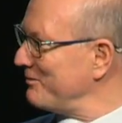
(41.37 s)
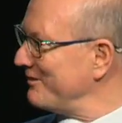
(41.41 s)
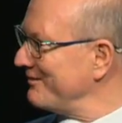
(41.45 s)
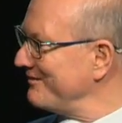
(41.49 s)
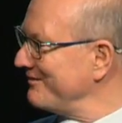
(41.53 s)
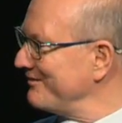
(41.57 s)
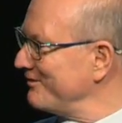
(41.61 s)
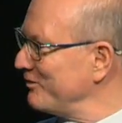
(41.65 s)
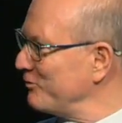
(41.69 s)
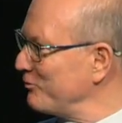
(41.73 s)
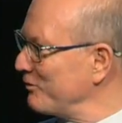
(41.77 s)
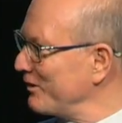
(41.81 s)

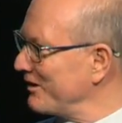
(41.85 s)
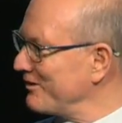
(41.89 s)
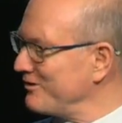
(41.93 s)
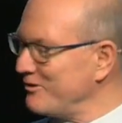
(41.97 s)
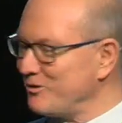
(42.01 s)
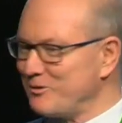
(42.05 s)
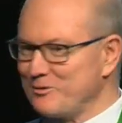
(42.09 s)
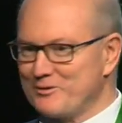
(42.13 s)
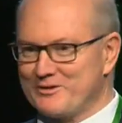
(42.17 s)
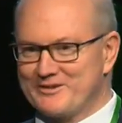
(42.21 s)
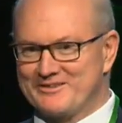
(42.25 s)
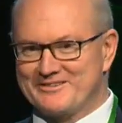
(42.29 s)
And you'll
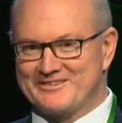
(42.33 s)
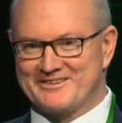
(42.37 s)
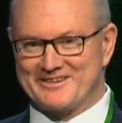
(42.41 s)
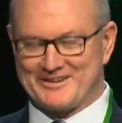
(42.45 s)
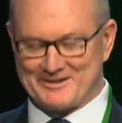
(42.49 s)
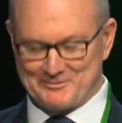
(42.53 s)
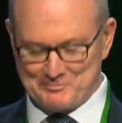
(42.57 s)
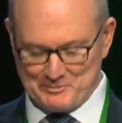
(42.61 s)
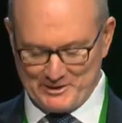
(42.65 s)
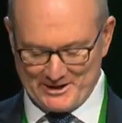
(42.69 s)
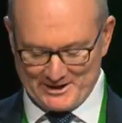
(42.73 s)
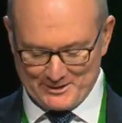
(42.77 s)
recall
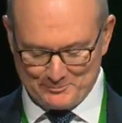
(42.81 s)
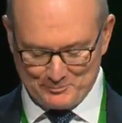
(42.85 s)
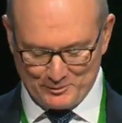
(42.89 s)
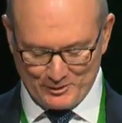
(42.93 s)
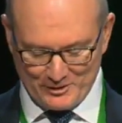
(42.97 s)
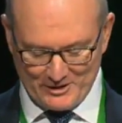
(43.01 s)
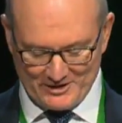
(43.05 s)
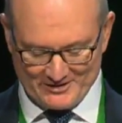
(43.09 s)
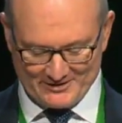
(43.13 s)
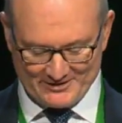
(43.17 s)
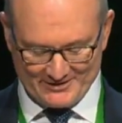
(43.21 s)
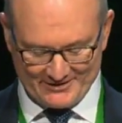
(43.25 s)
that we had a
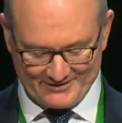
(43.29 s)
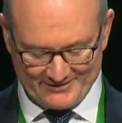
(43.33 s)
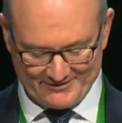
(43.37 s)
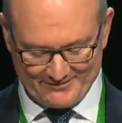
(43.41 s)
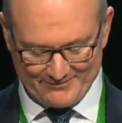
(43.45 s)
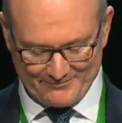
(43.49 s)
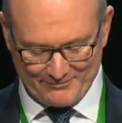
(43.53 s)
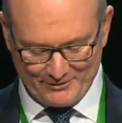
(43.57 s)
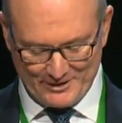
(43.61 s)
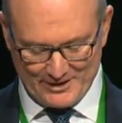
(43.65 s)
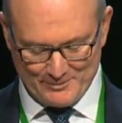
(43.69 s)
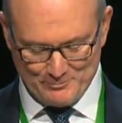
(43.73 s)
pricing
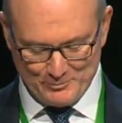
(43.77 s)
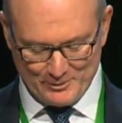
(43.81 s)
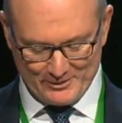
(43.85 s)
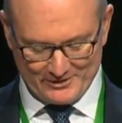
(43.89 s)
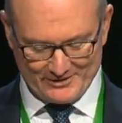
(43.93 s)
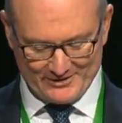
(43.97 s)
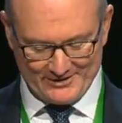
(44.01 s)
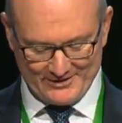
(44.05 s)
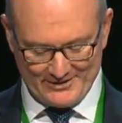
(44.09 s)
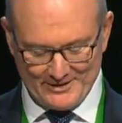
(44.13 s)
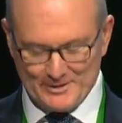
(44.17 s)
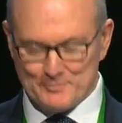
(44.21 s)

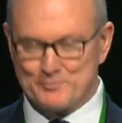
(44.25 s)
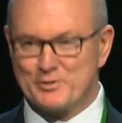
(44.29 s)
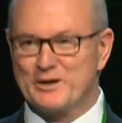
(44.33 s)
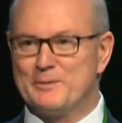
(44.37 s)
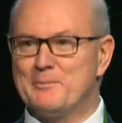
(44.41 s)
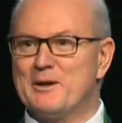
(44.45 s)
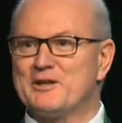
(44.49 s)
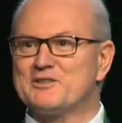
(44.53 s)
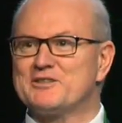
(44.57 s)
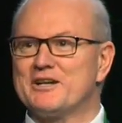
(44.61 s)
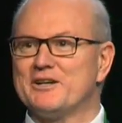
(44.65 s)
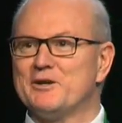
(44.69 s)
framework
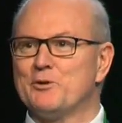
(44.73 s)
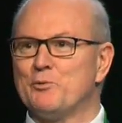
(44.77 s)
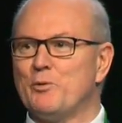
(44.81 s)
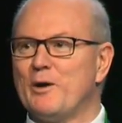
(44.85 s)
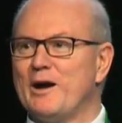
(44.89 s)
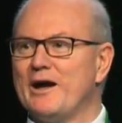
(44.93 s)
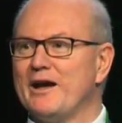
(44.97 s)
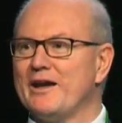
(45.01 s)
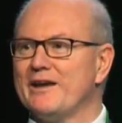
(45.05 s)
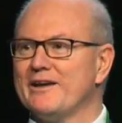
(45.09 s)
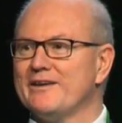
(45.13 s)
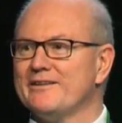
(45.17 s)
pretty much
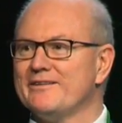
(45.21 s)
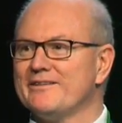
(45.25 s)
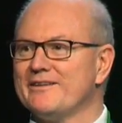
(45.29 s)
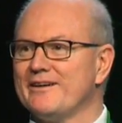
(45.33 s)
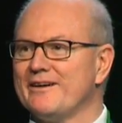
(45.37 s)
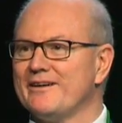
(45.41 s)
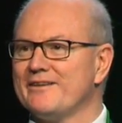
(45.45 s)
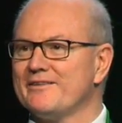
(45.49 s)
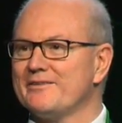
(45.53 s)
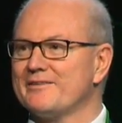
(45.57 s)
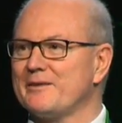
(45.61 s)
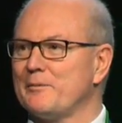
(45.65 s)
underway,
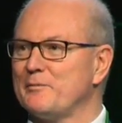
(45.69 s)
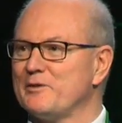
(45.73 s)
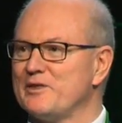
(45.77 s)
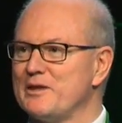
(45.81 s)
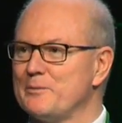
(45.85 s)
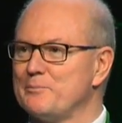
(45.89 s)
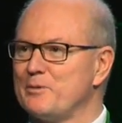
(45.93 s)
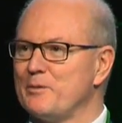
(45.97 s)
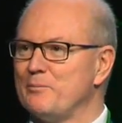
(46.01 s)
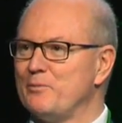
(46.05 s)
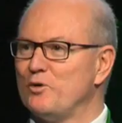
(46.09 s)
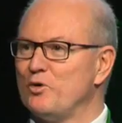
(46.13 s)
and some of
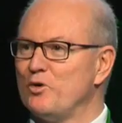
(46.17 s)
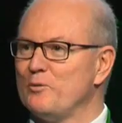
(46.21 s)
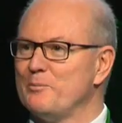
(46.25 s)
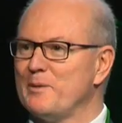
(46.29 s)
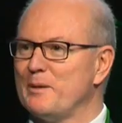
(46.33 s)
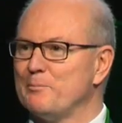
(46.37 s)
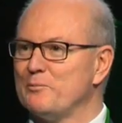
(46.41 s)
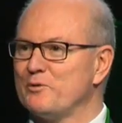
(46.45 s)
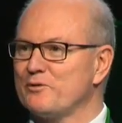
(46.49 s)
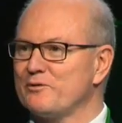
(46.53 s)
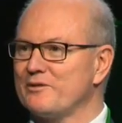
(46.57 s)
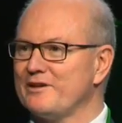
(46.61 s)
the IHPA board
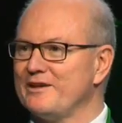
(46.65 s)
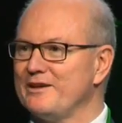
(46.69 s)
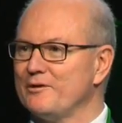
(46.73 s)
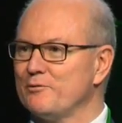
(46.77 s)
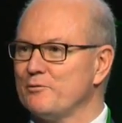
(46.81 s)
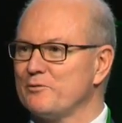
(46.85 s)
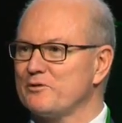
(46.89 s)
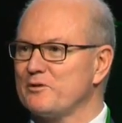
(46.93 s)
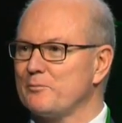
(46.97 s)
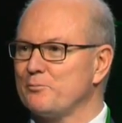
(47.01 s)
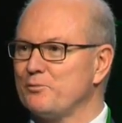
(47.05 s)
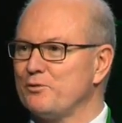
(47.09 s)
members are here.
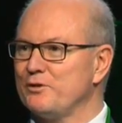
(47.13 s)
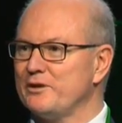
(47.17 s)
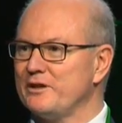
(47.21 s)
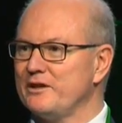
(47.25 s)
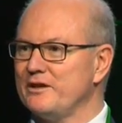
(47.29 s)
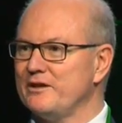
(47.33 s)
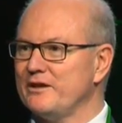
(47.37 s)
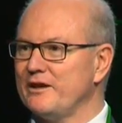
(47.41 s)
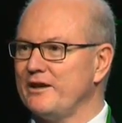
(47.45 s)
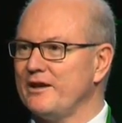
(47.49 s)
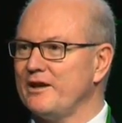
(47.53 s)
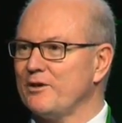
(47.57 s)
It was a
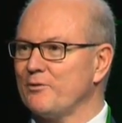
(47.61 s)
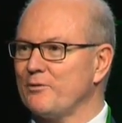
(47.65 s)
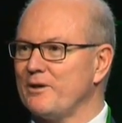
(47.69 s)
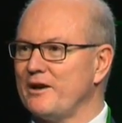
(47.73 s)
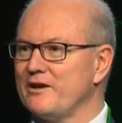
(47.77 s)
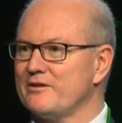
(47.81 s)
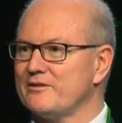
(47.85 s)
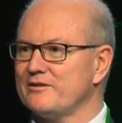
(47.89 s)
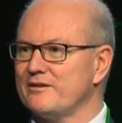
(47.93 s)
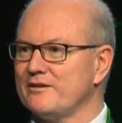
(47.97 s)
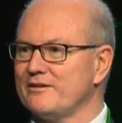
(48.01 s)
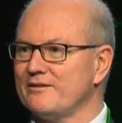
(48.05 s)
pretty
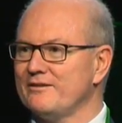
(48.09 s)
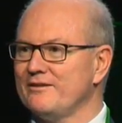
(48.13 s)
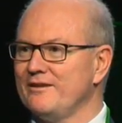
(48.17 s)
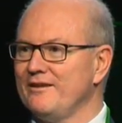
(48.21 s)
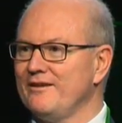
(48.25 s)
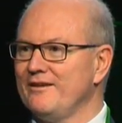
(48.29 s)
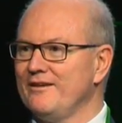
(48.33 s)
hair-raising